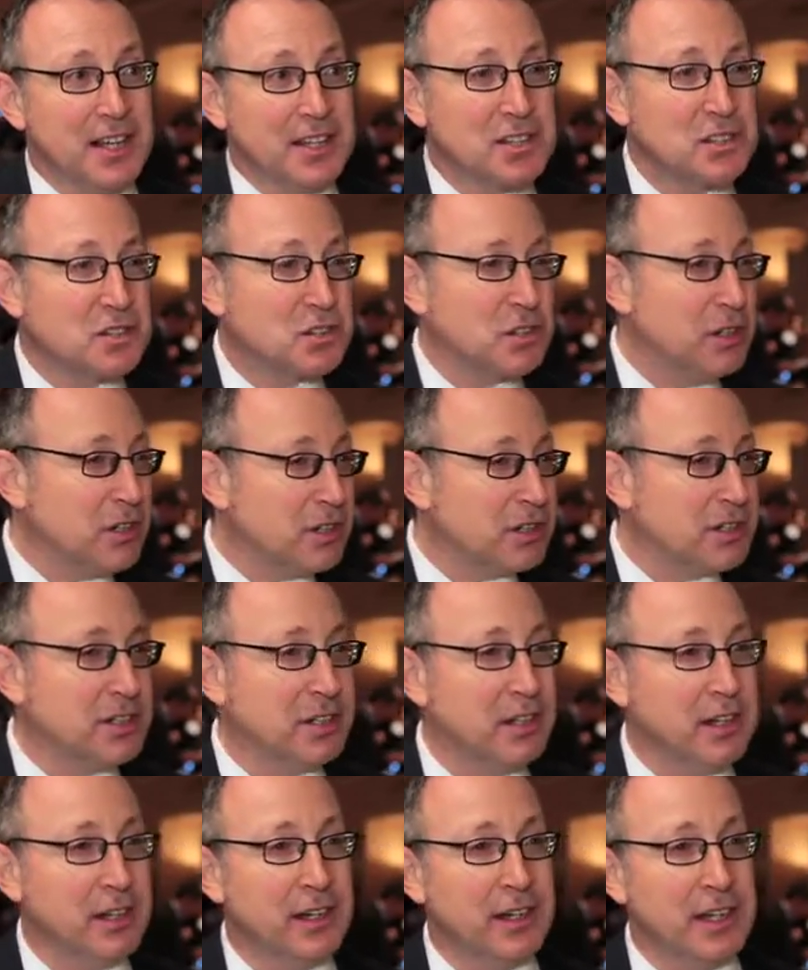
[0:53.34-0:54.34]

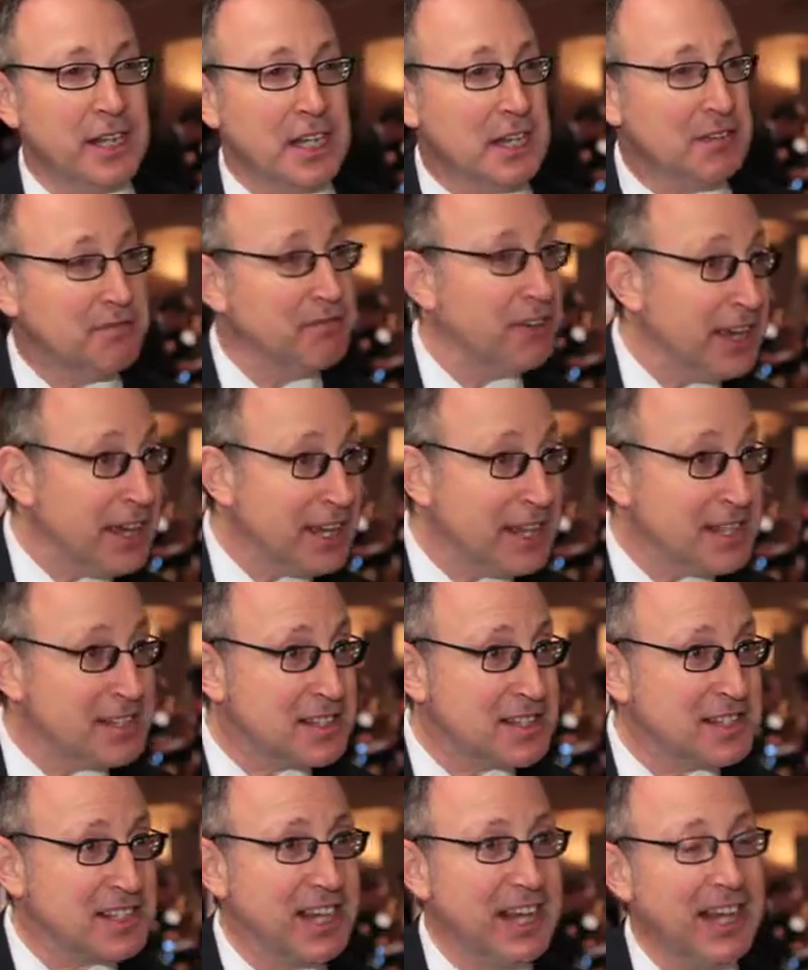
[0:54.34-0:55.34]
certain
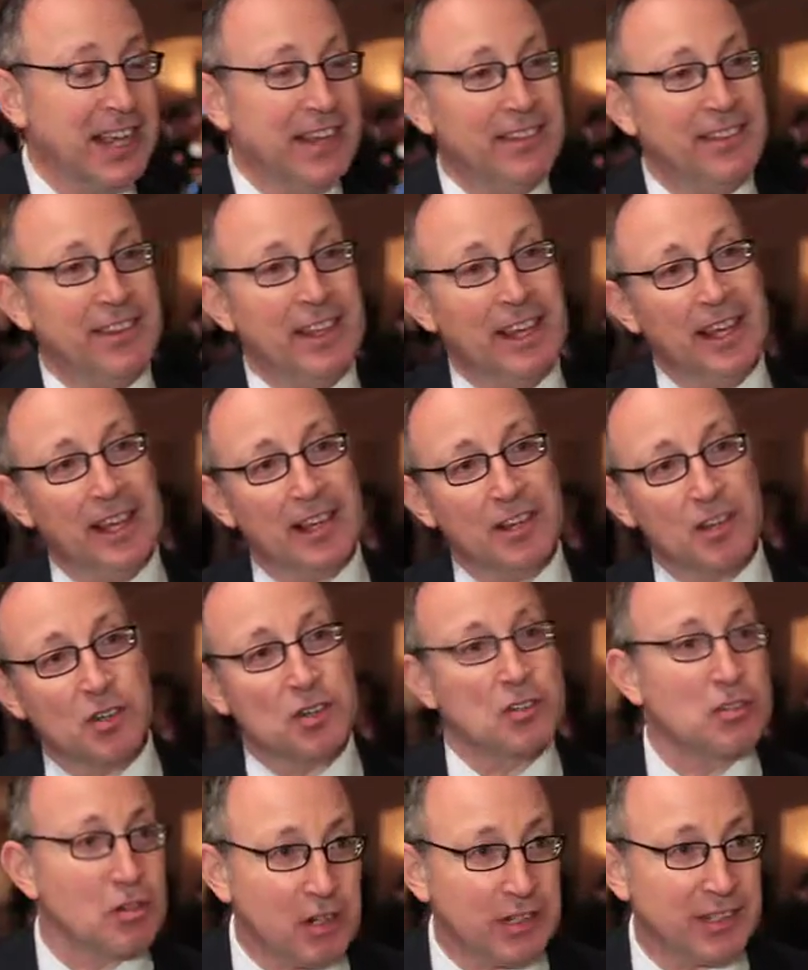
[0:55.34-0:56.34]
events, and then
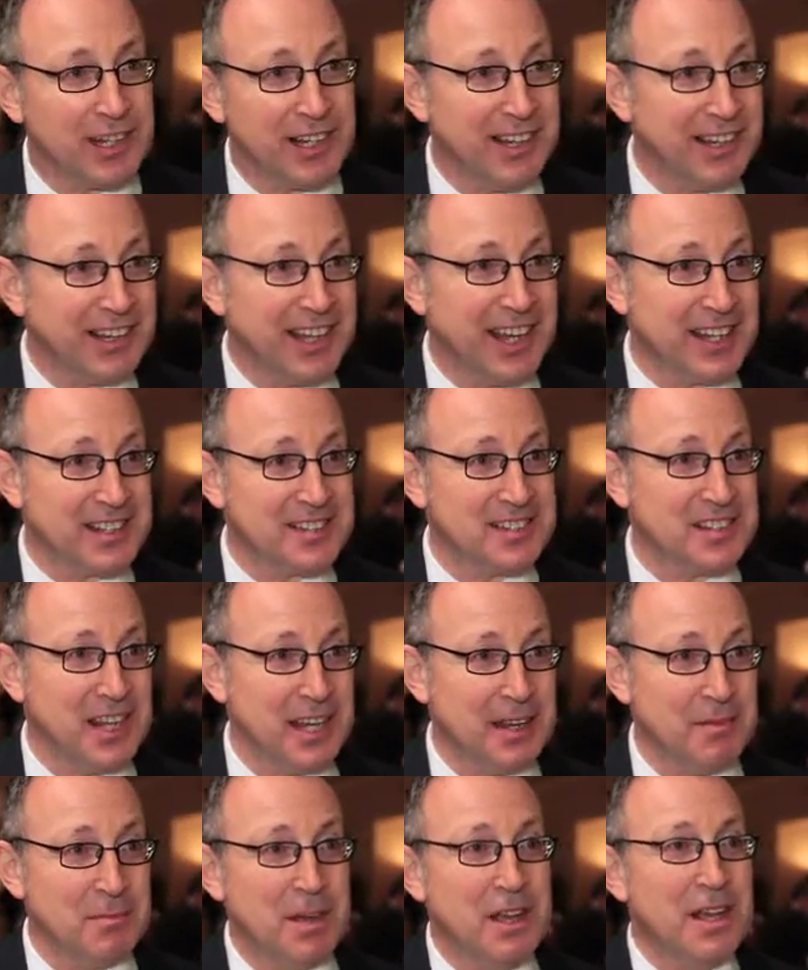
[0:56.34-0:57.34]
shorting against
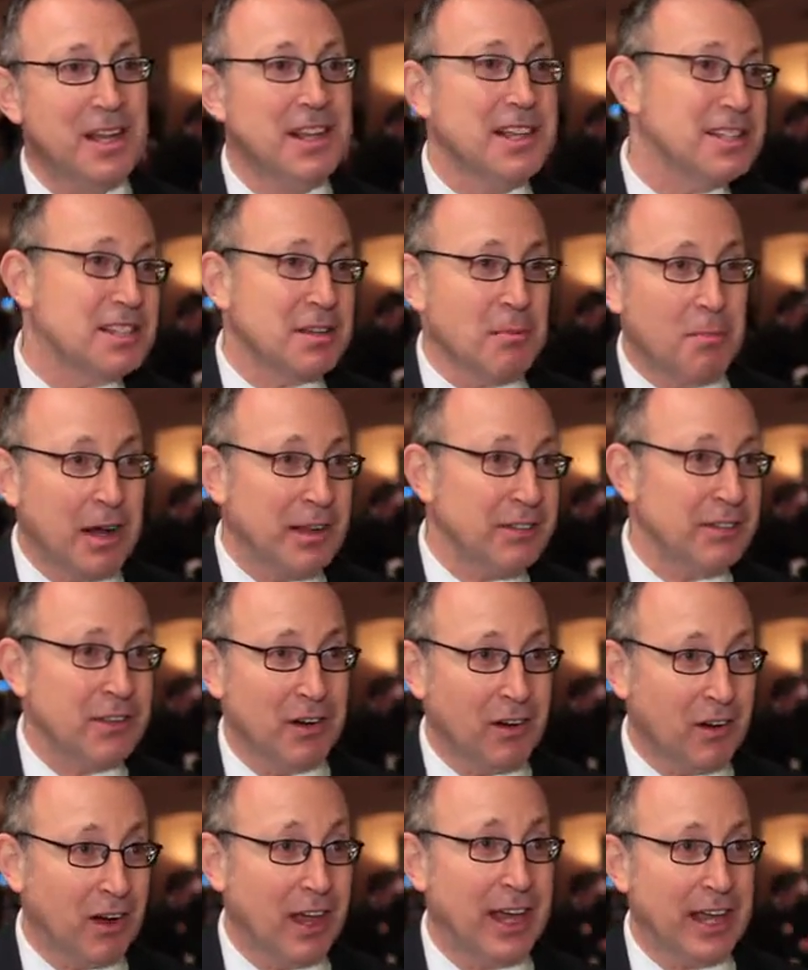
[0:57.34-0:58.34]
them some
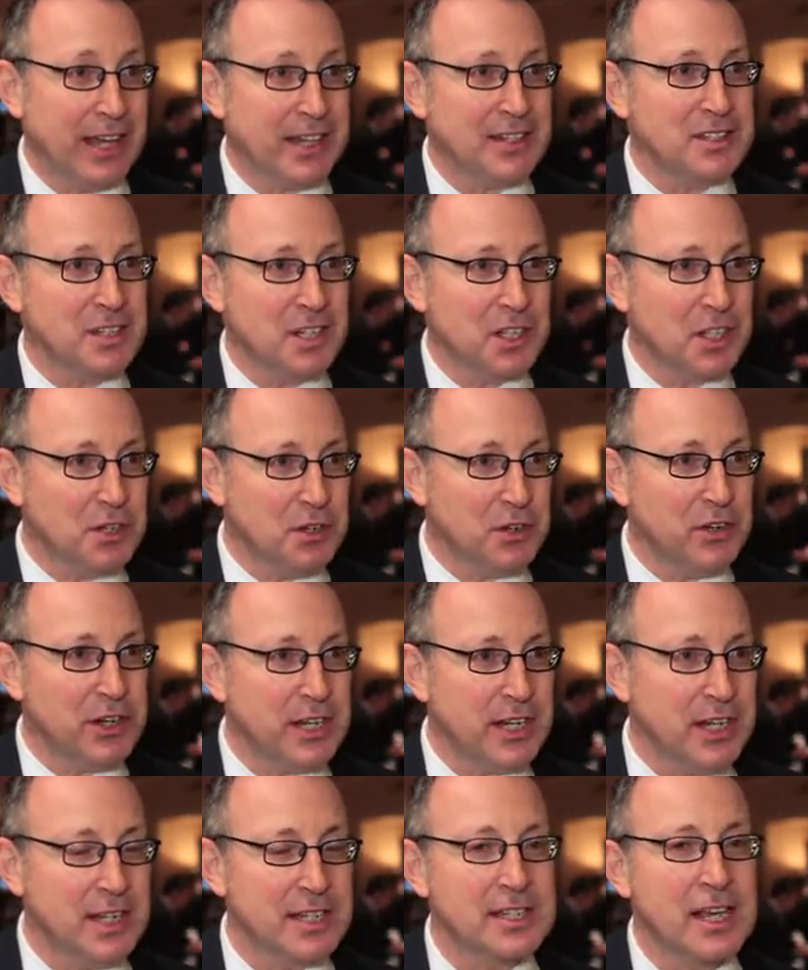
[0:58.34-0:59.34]
underlying
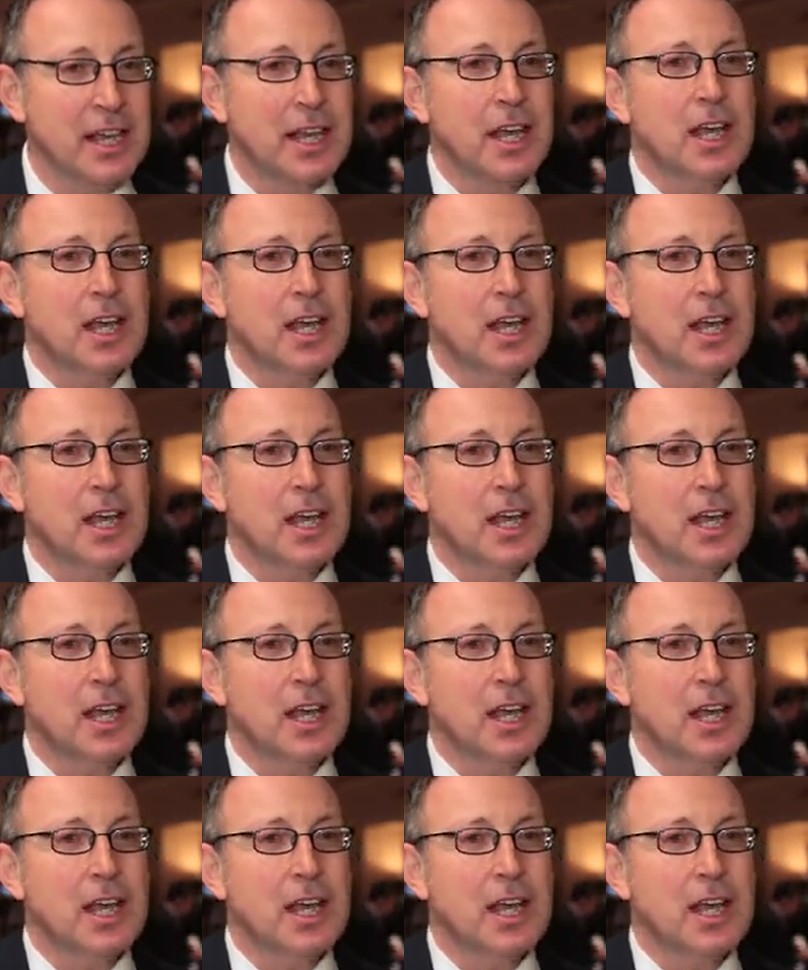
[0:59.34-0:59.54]
securities.